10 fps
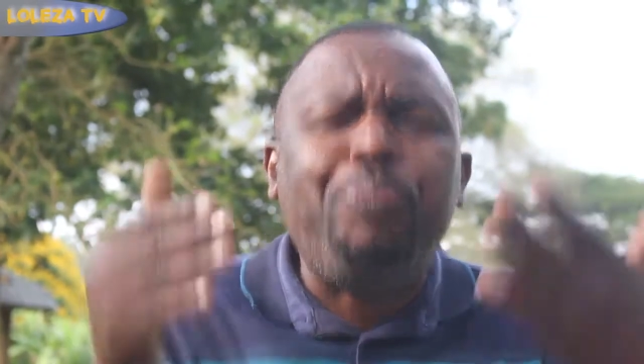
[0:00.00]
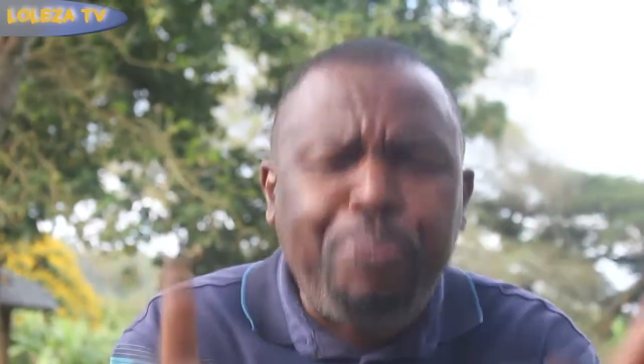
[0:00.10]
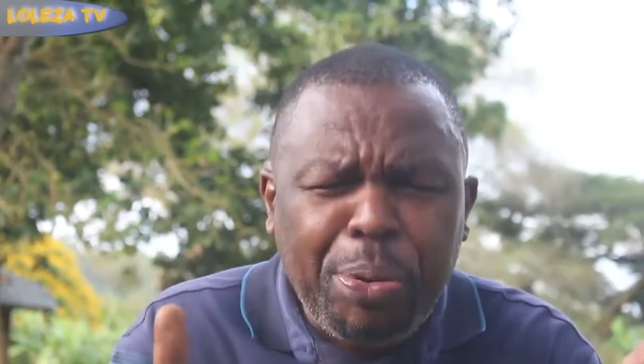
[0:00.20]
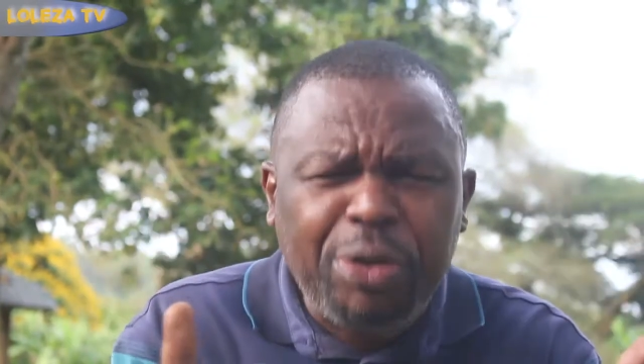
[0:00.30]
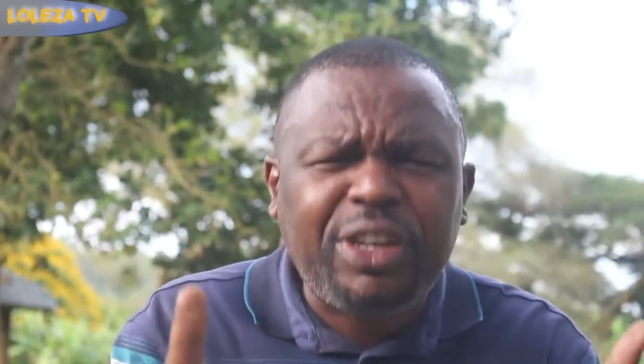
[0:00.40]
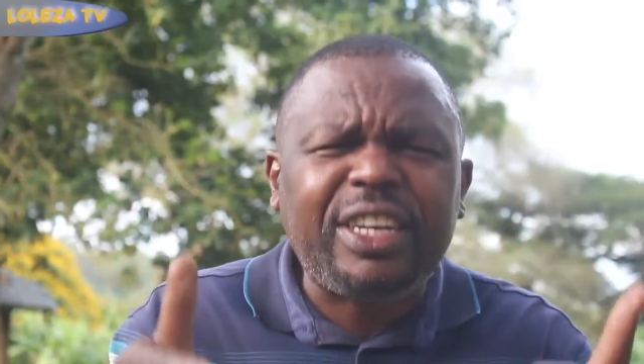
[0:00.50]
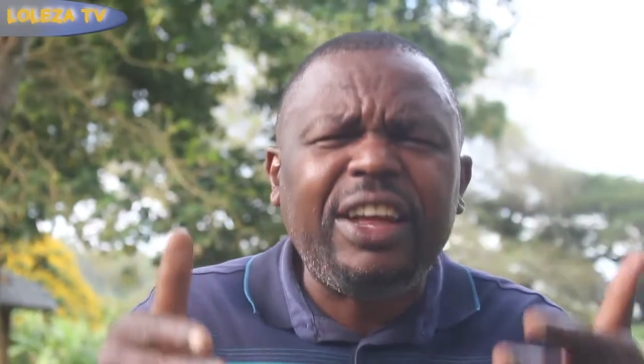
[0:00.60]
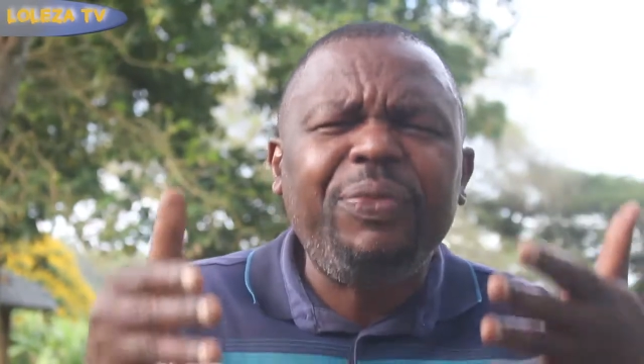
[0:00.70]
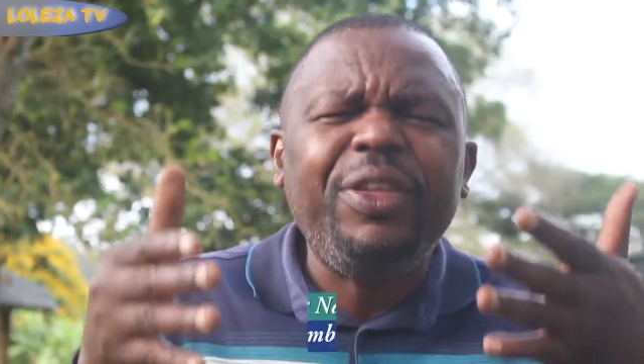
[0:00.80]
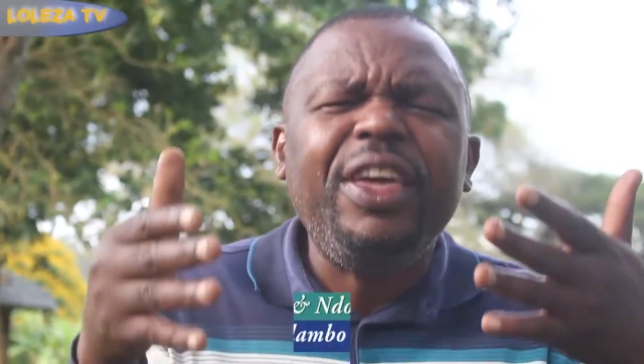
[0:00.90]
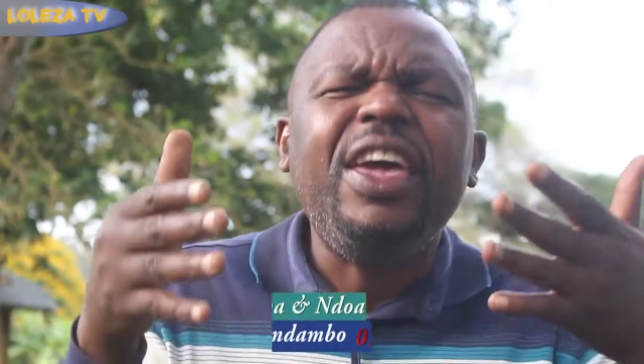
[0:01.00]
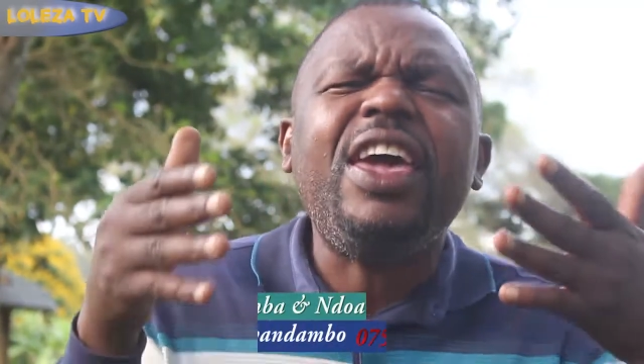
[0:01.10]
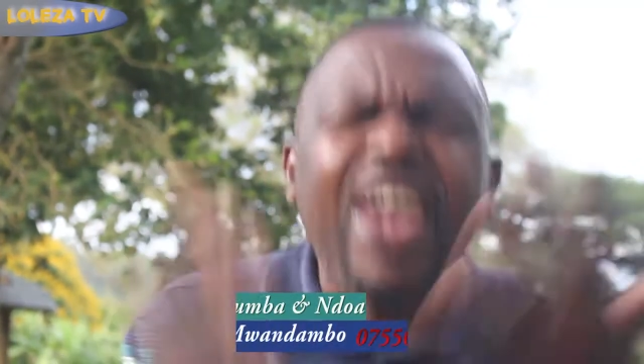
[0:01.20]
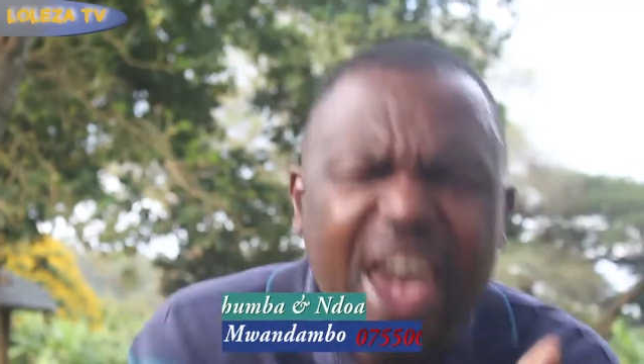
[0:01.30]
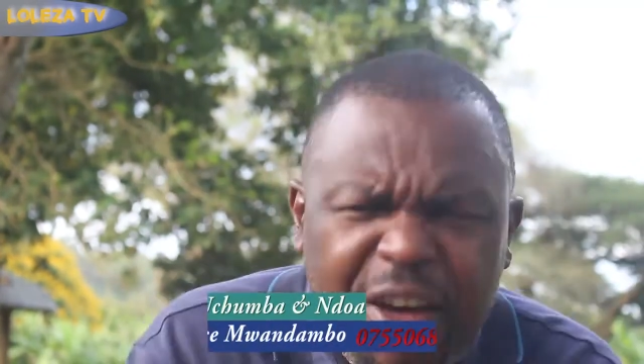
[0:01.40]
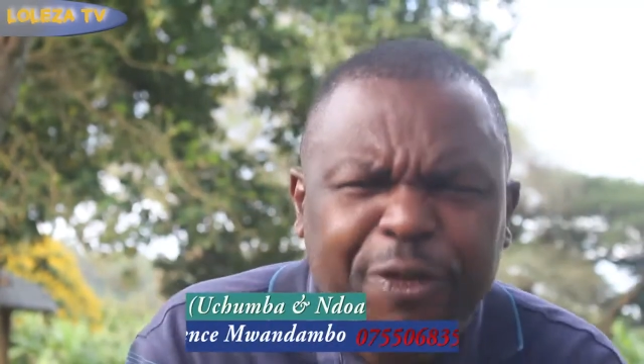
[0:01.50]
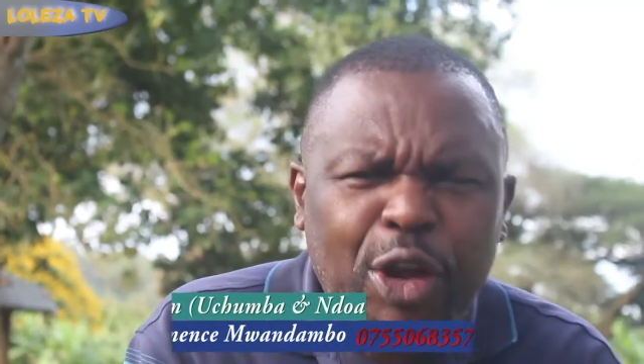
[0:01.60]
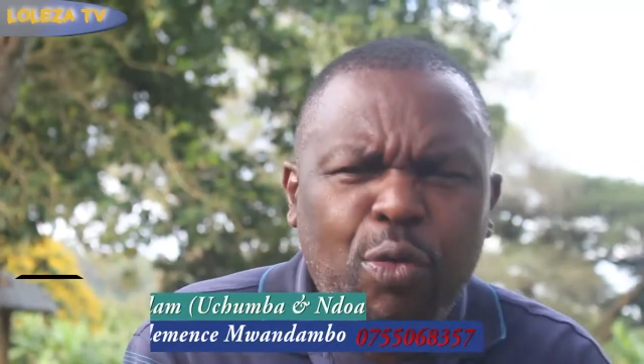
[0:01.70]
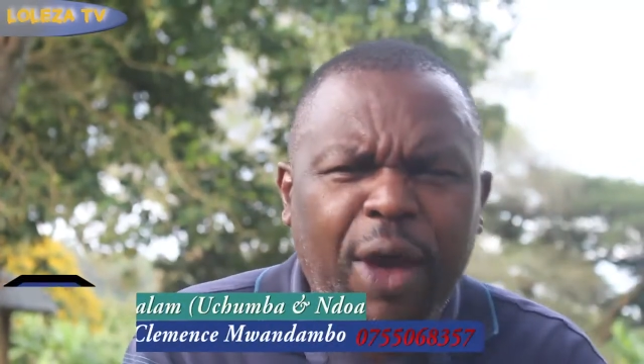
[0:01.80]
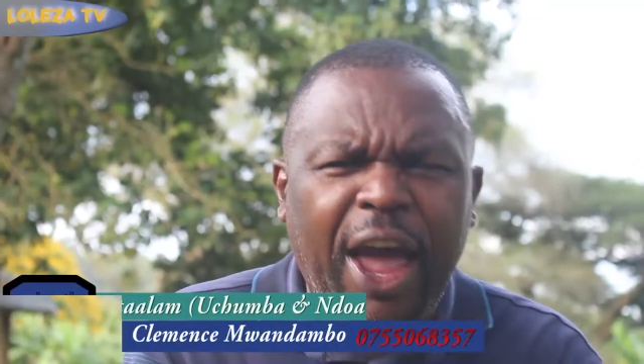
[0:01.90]
put
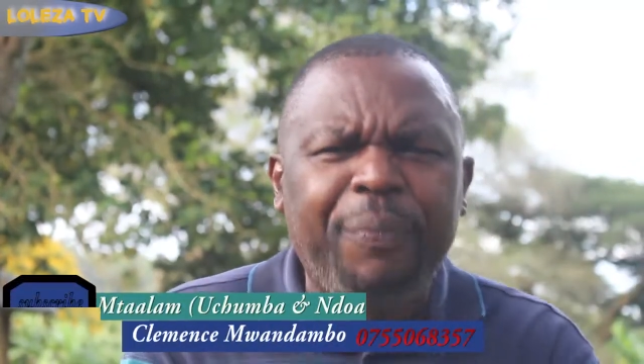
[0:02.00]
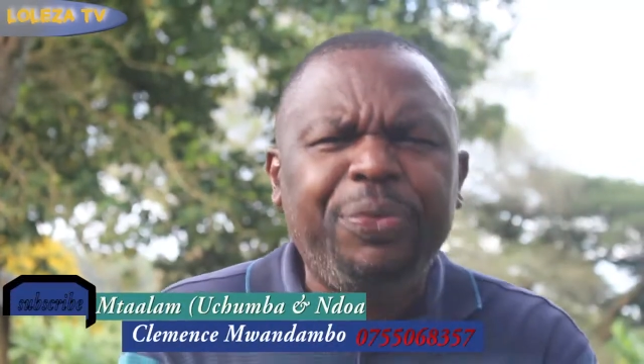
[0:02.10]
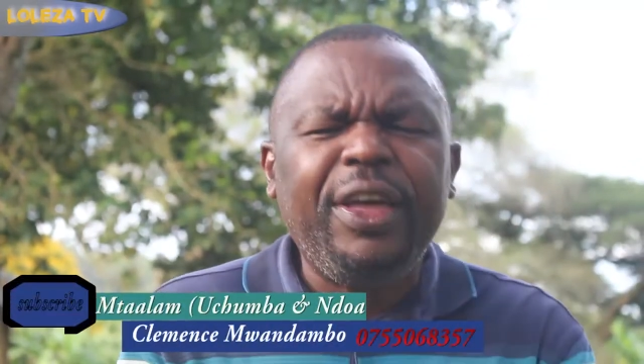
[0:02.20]
everywhere.